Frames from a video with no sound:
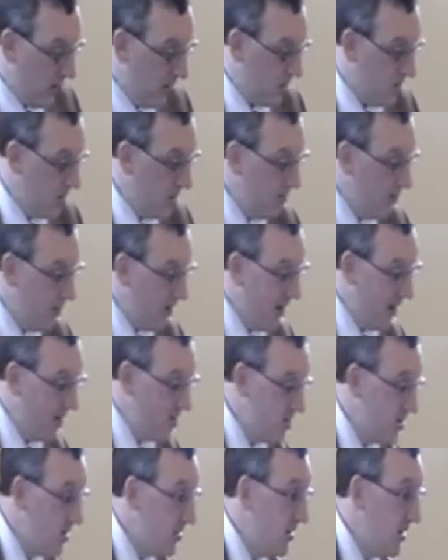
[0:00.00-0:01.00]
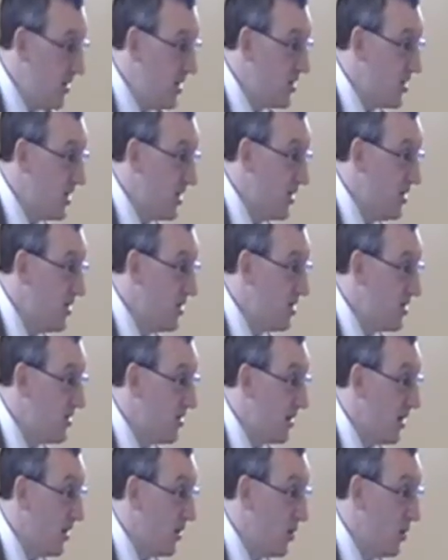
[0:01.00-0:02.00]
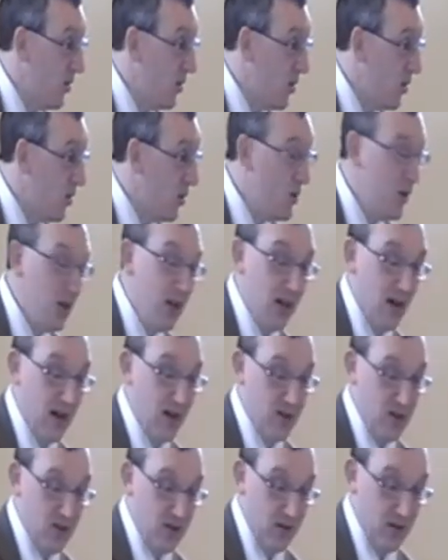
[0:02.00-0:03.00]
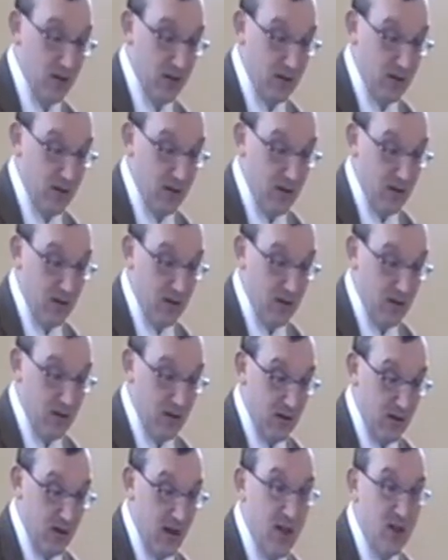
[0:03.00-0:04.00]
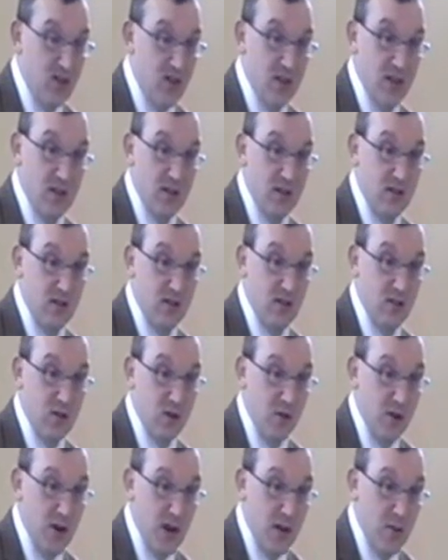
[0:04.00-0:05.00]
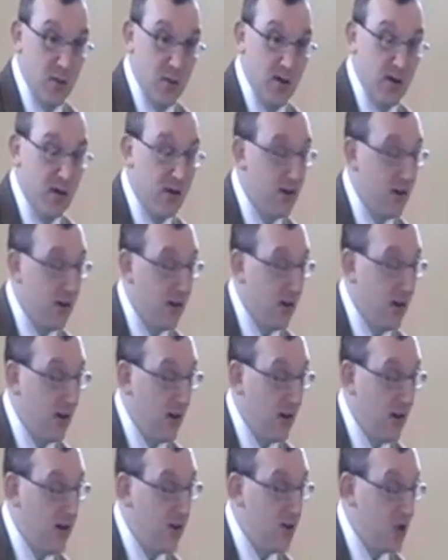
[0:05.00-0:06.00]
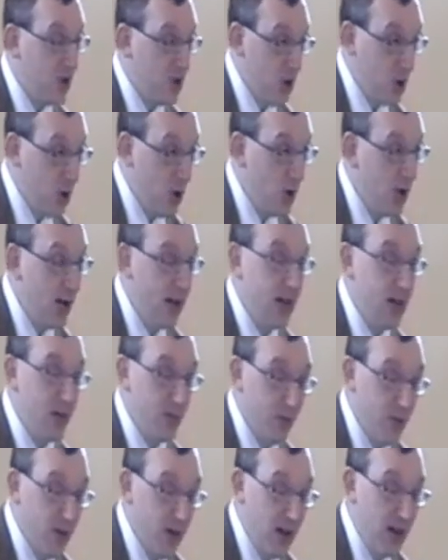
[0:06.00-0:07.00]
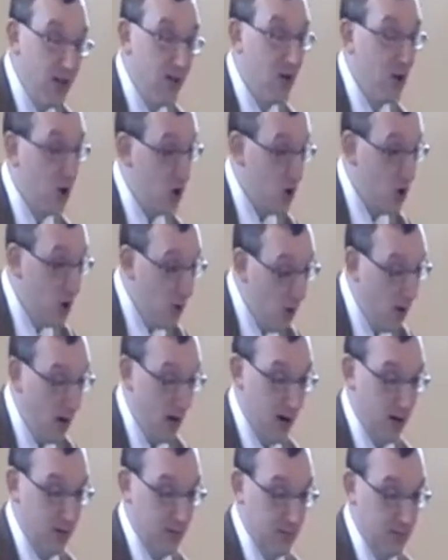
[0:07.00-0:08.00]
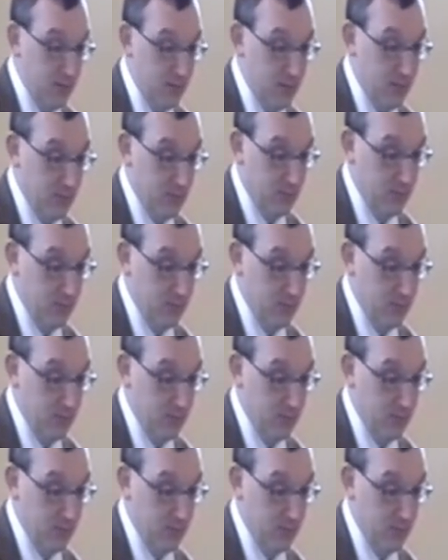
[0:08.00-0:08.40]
And the simple answer to this is, and you know the answer, is that your neighbour is as totally depraved as you are.